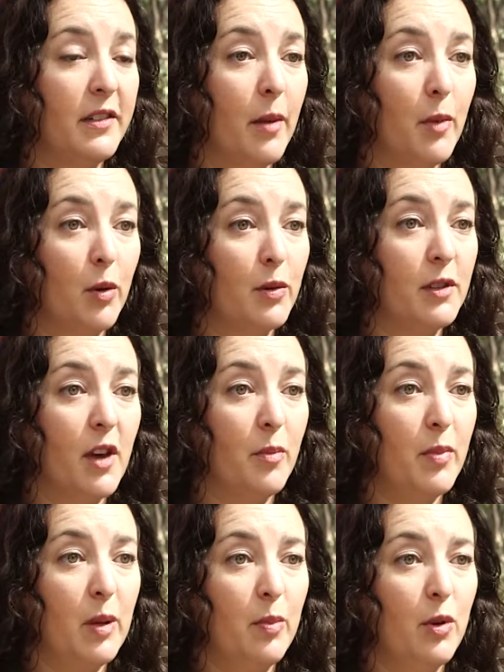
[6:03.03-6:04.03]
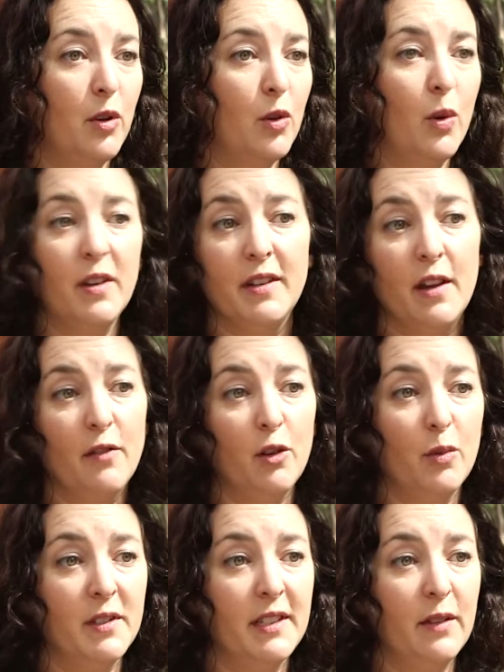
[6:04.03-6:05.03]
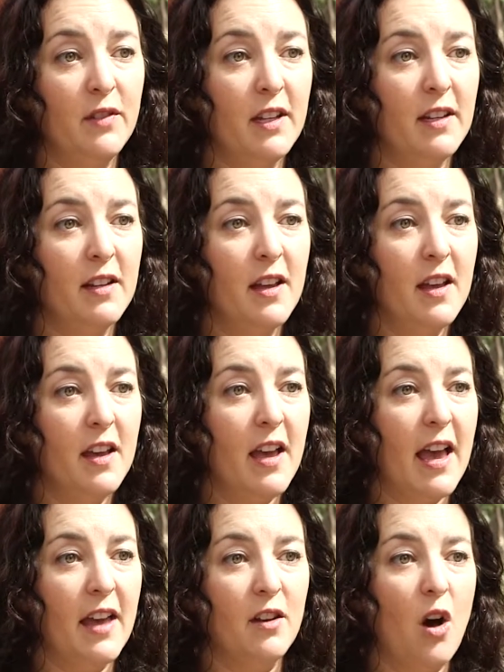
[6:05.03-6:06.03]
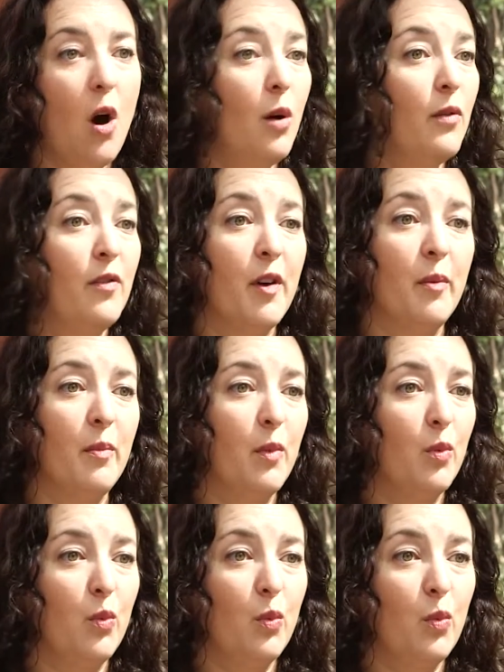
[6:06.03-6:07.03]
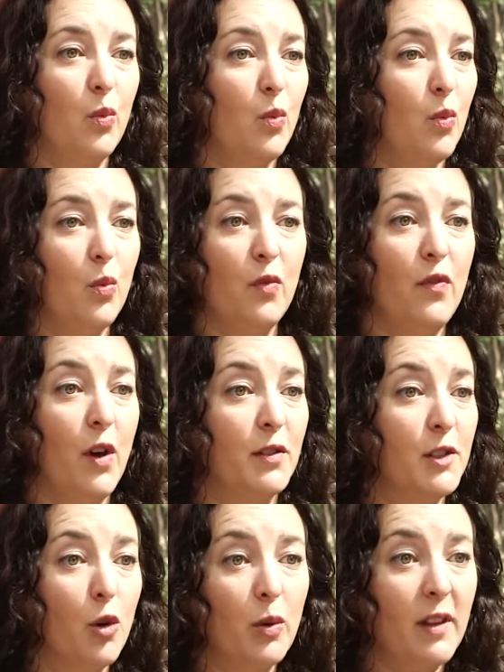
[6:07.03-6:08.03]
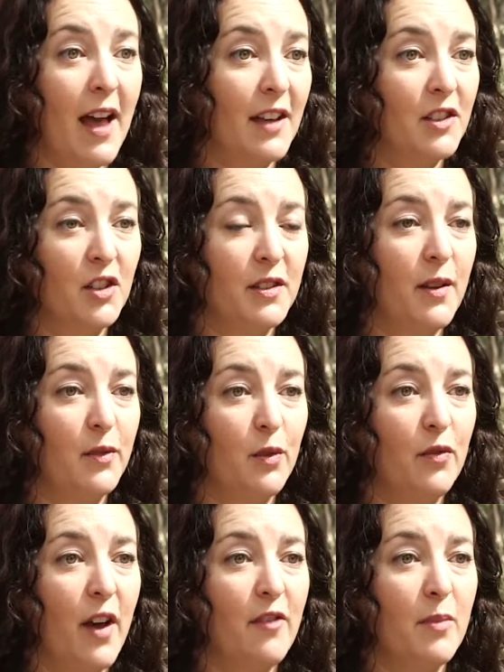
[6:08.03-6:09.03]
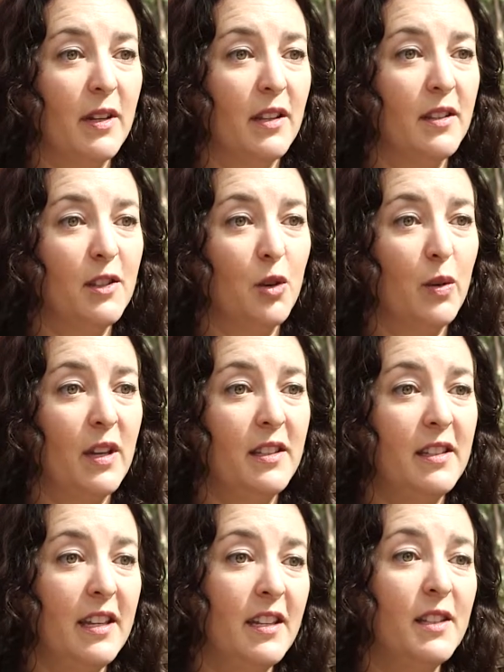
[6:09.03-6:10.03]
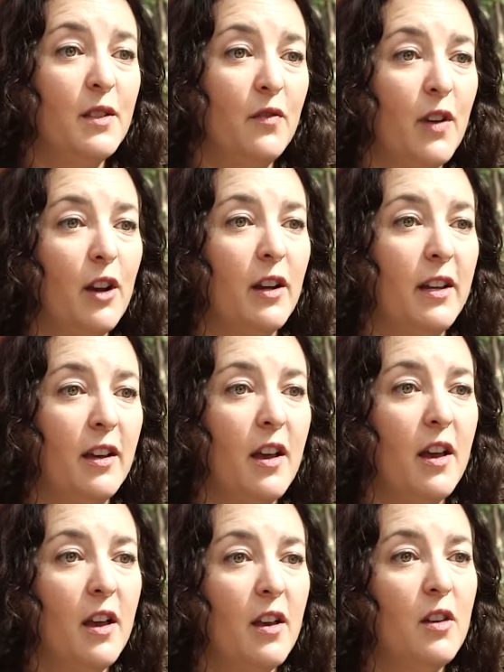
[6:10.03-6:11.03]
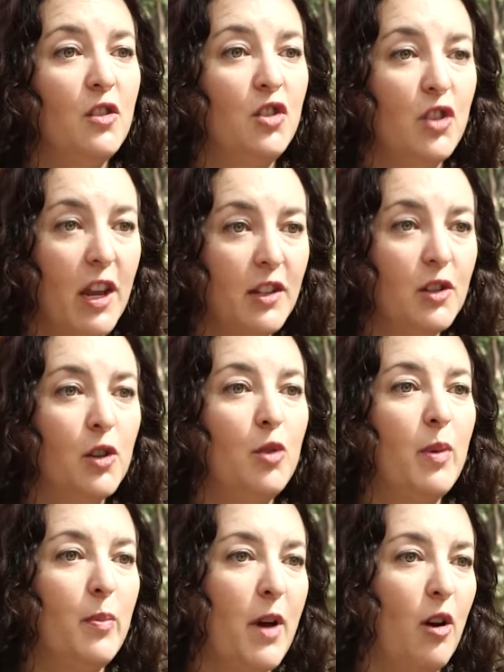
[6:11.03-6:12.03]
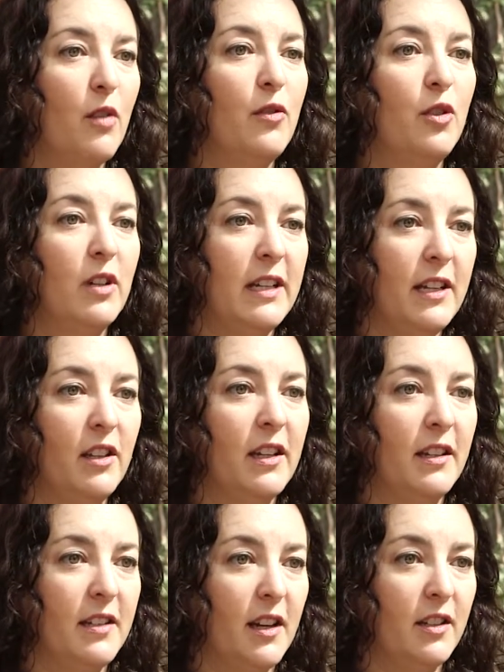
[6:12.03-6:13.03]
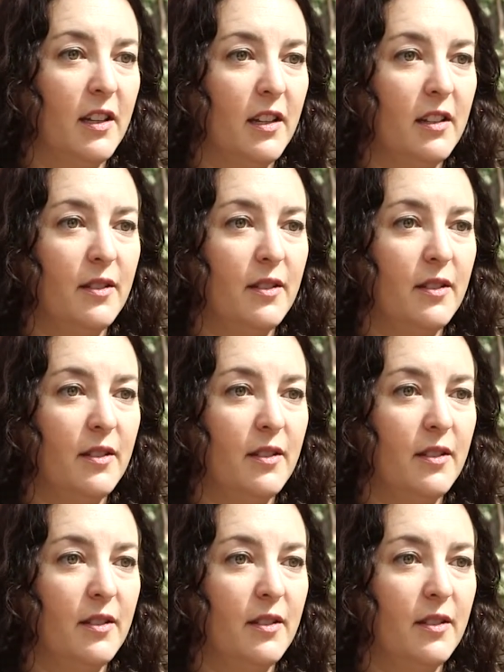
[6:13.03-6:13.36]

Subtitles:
demos on people who had never received it, and all of them felt so relaxed just after 5 minutes. So it is a very gentle but powerful healing technique.